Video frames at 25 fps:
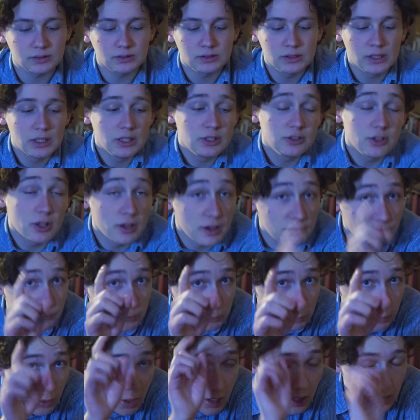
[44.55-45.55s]
and changing of
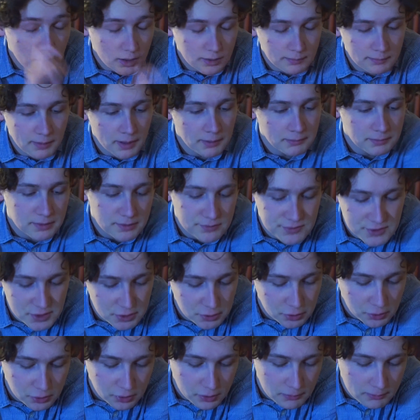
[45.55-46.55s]
my project halfway
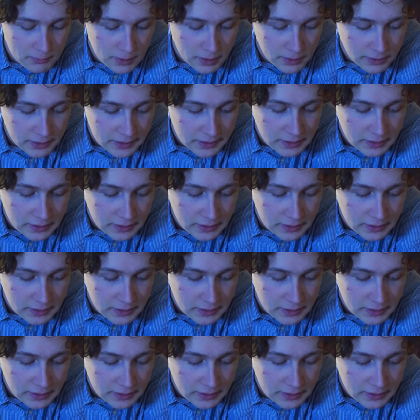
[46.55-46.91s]
through the first